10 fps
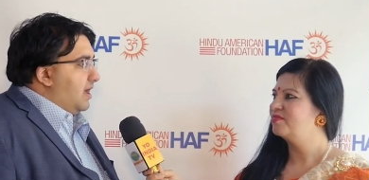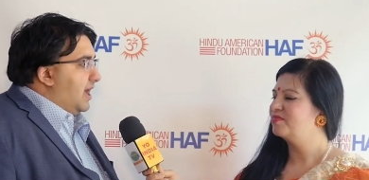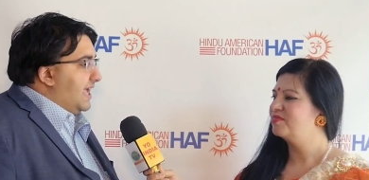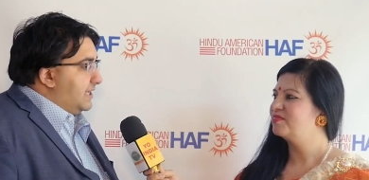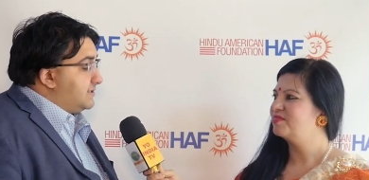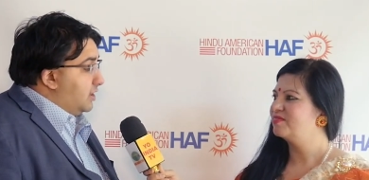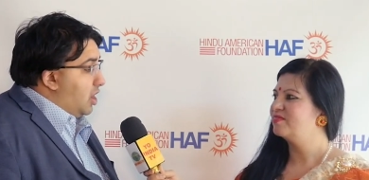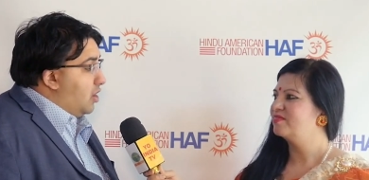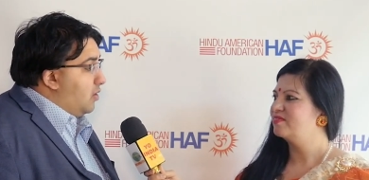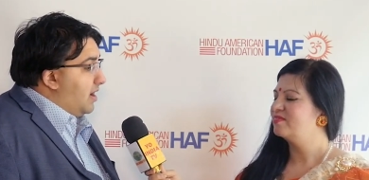Speaker 1: uh, is
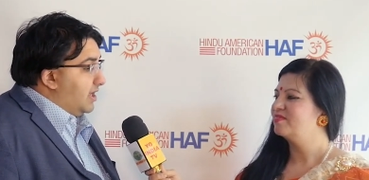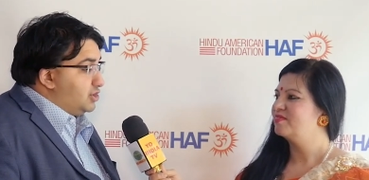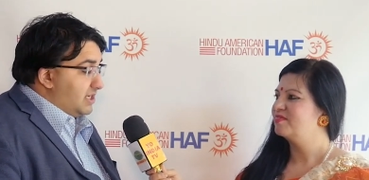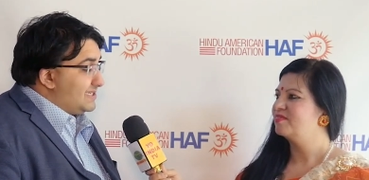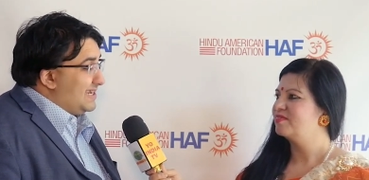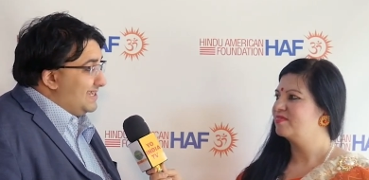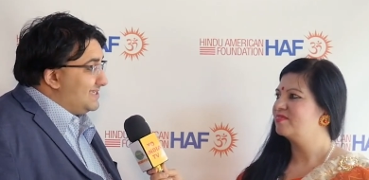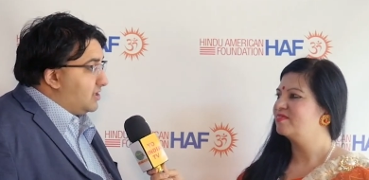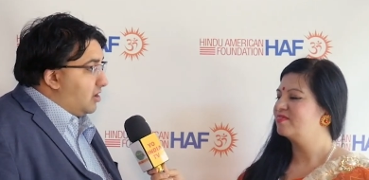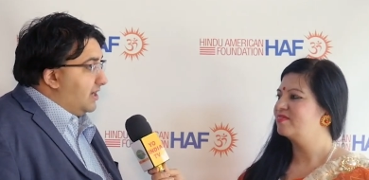low, uh, just as it
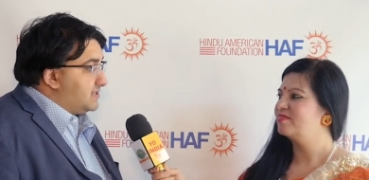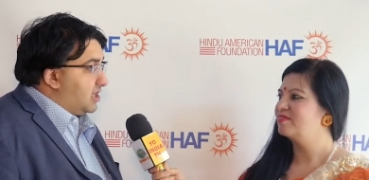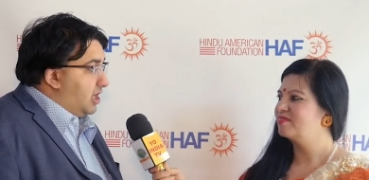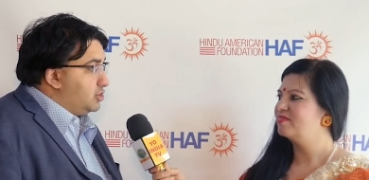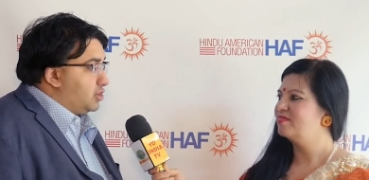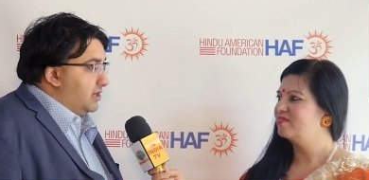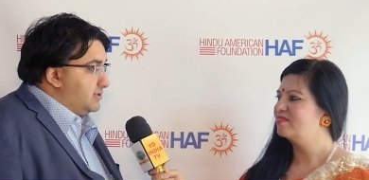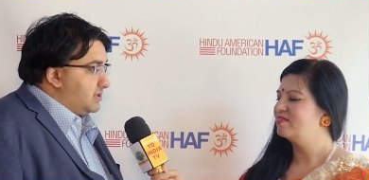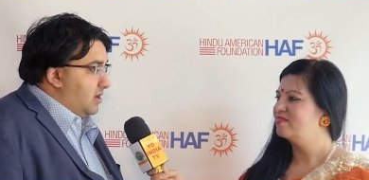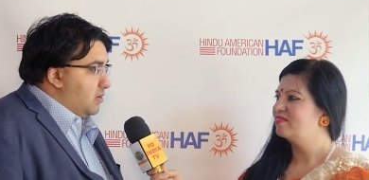is across the country.
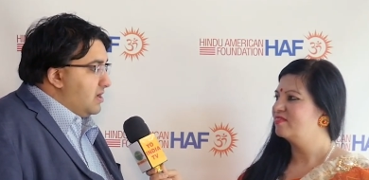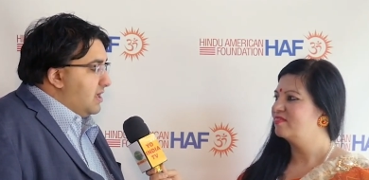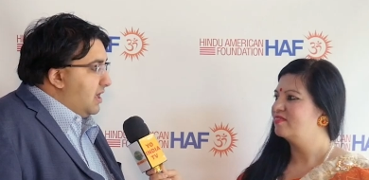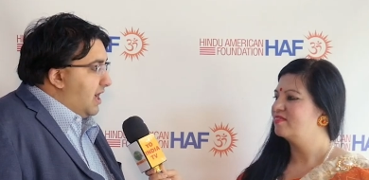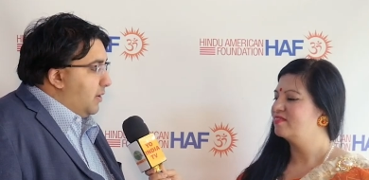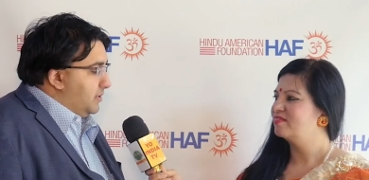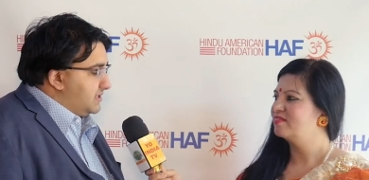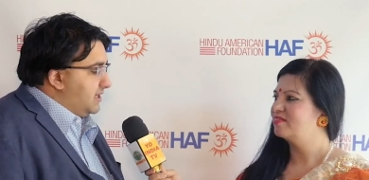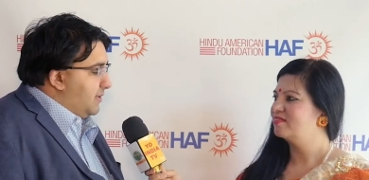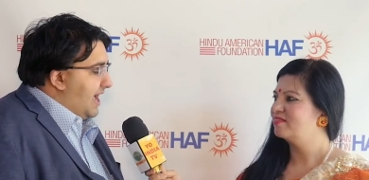And so uh, we'll
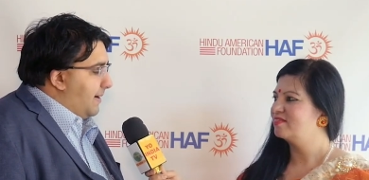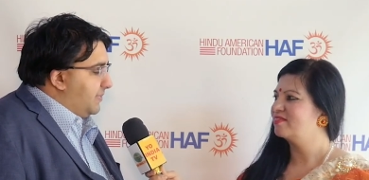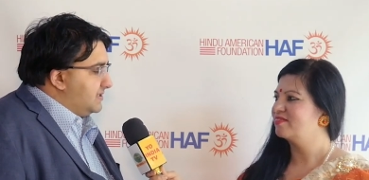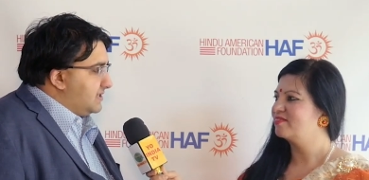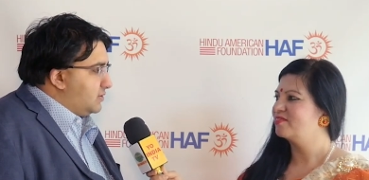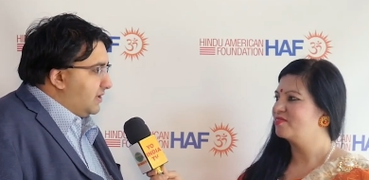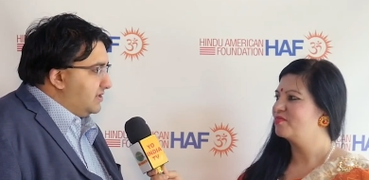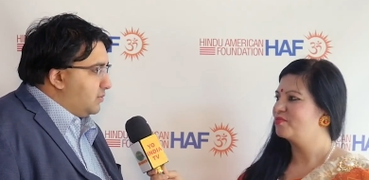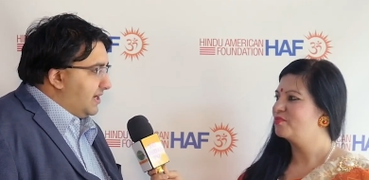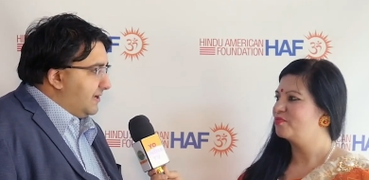see what happens in twenty
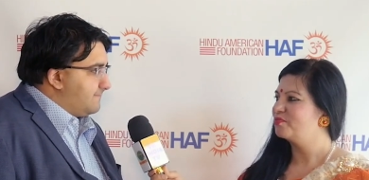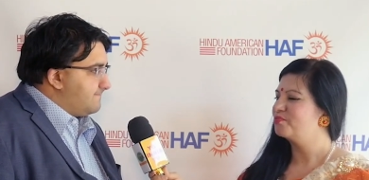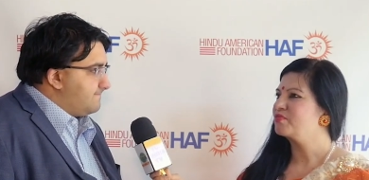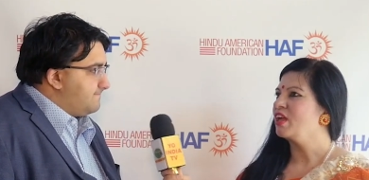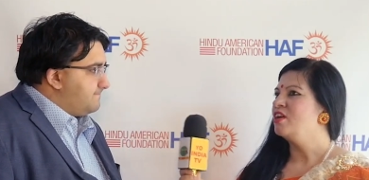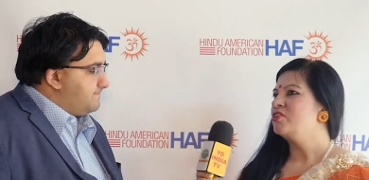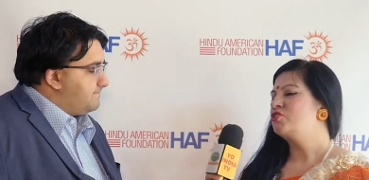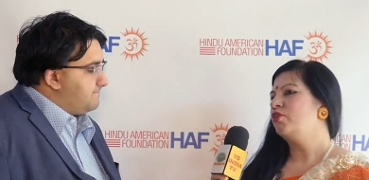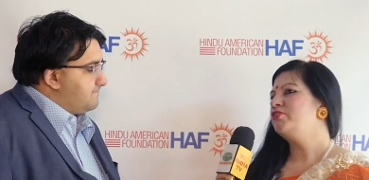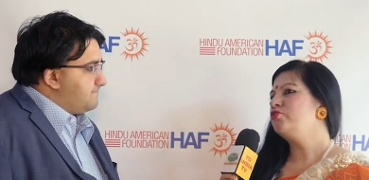twenty.
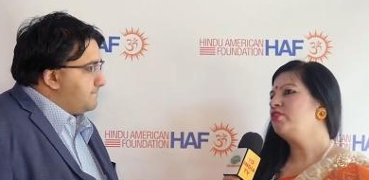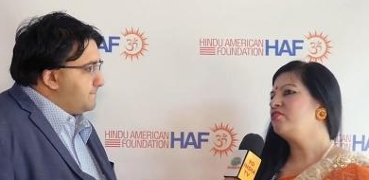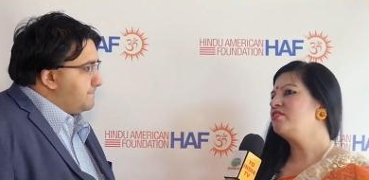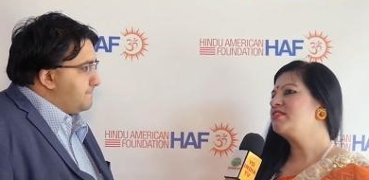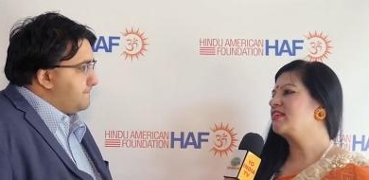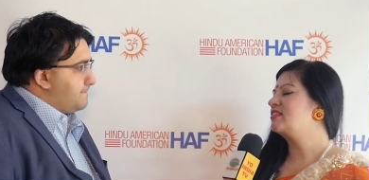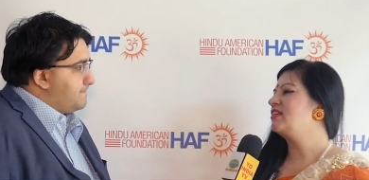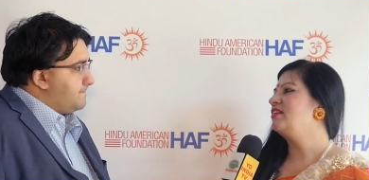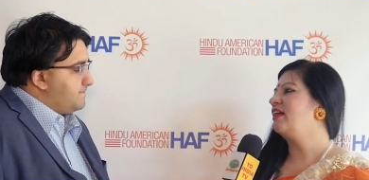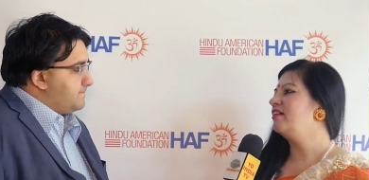
Speaker 2: So in two thousand
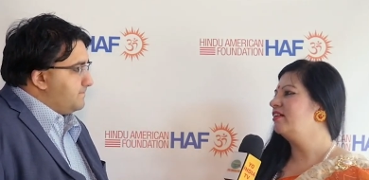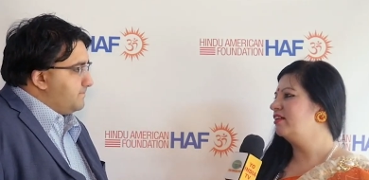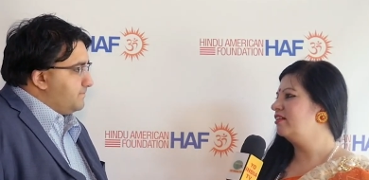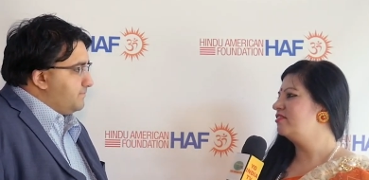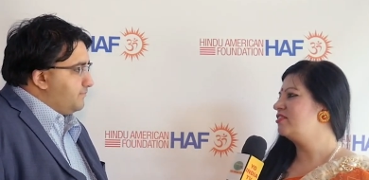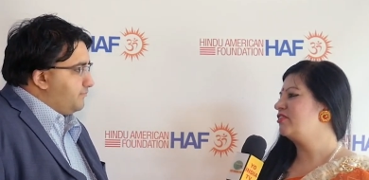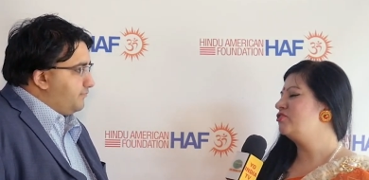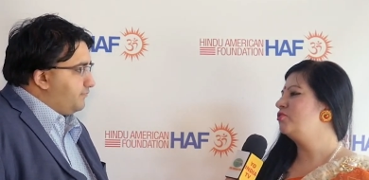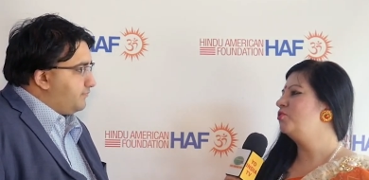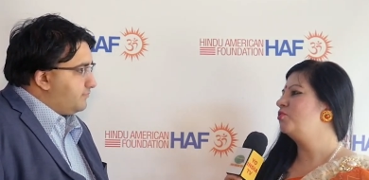sixteen, I heard
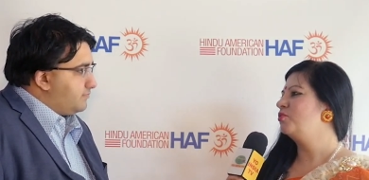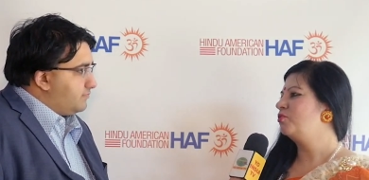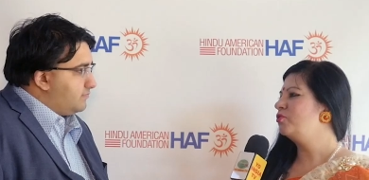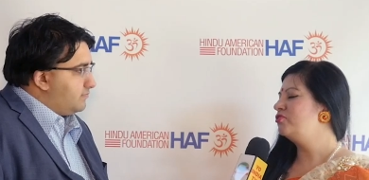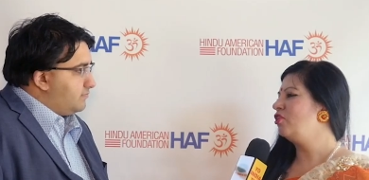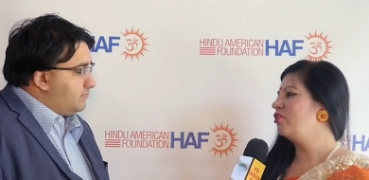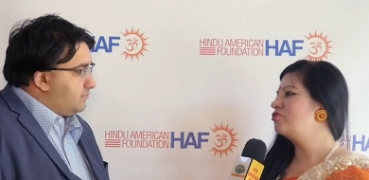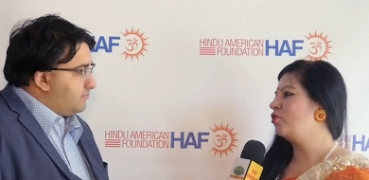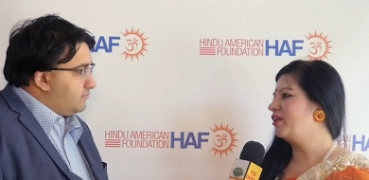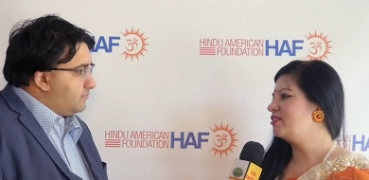that you could
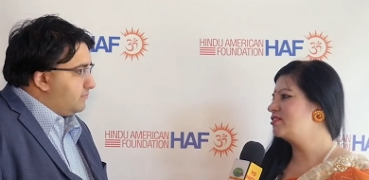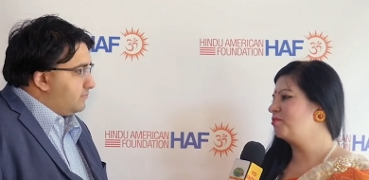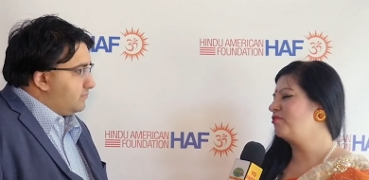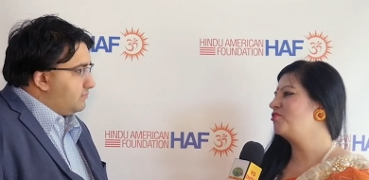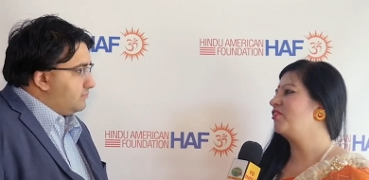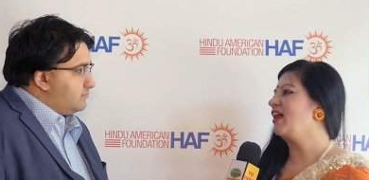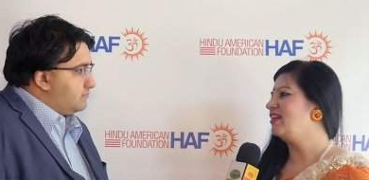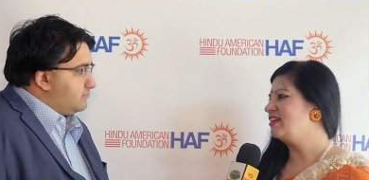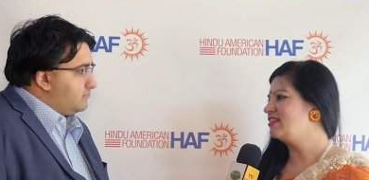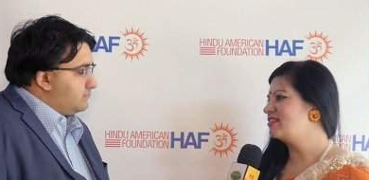not join some of the
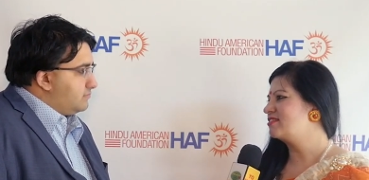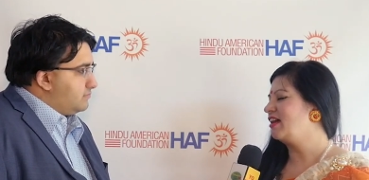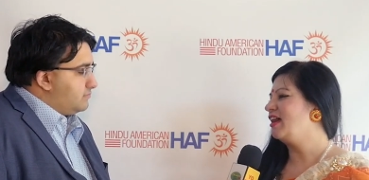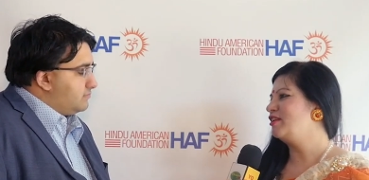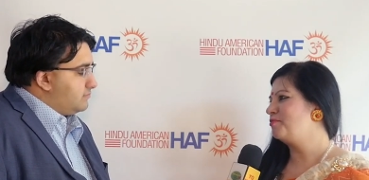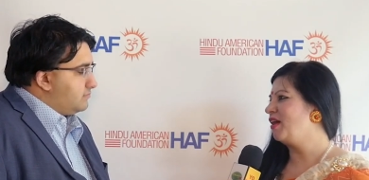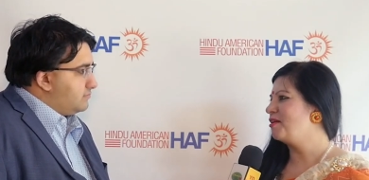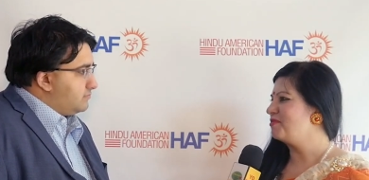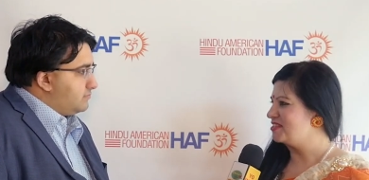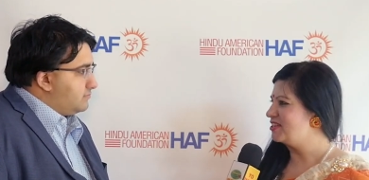rallies held
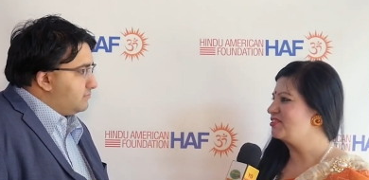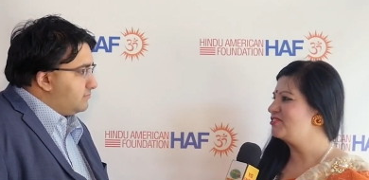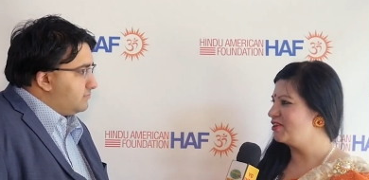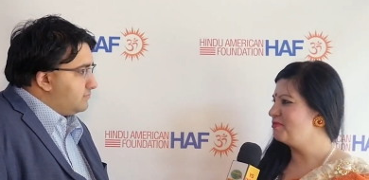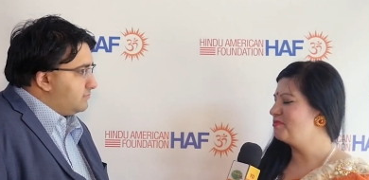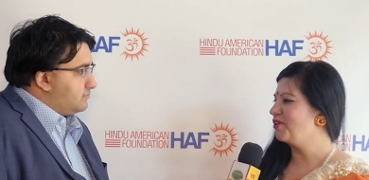by President Trump